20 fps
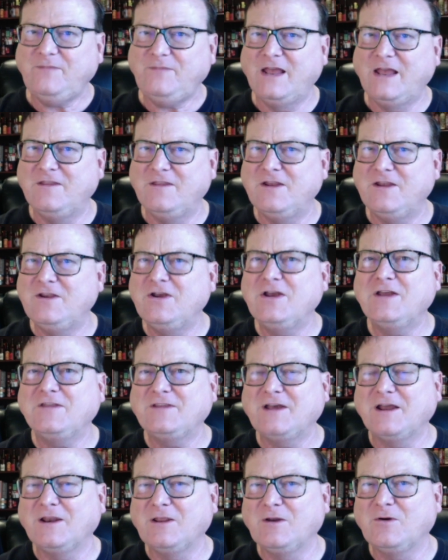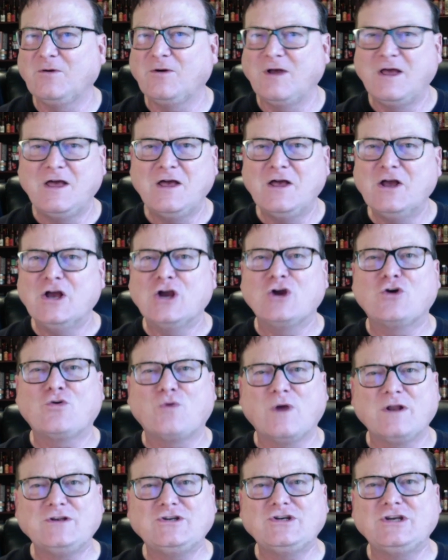and then you get that little
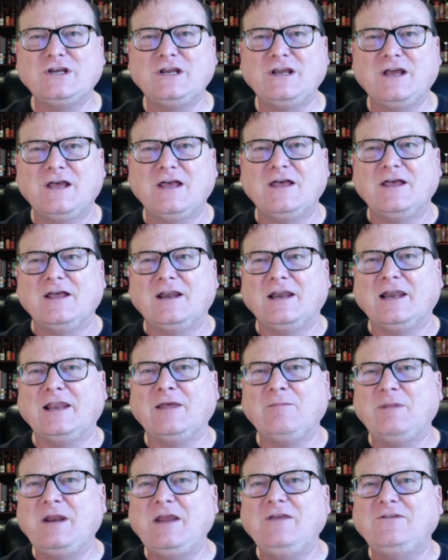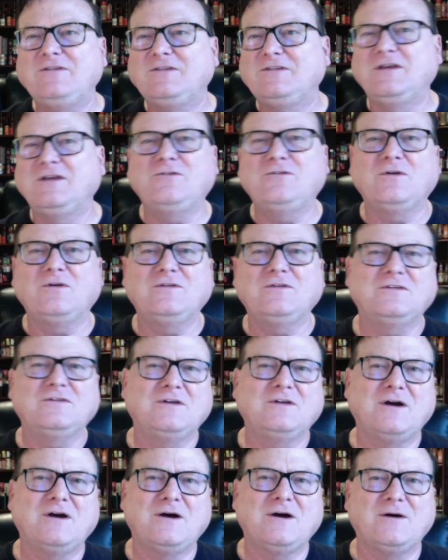crunchy, lemony citrus
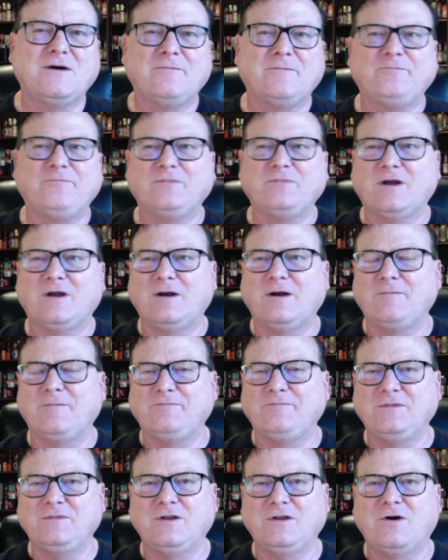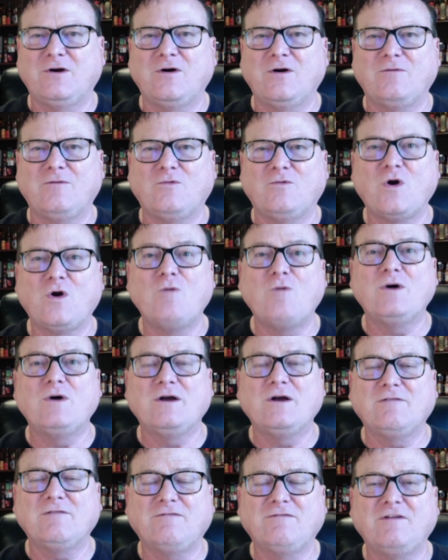
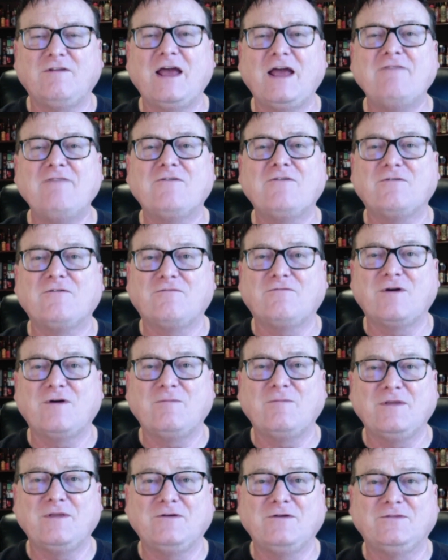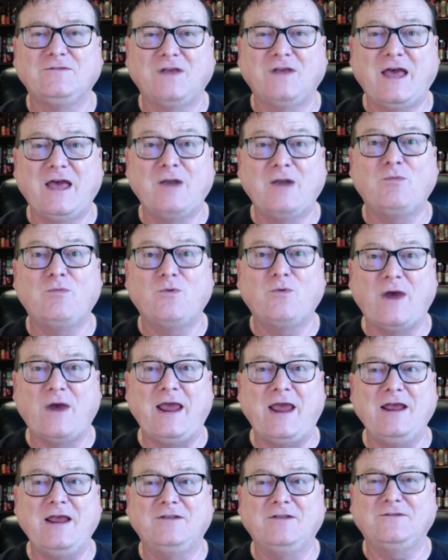aroma and flavor from those edible
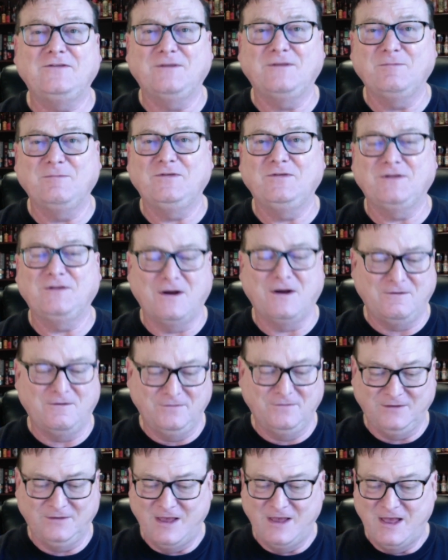ants themselves.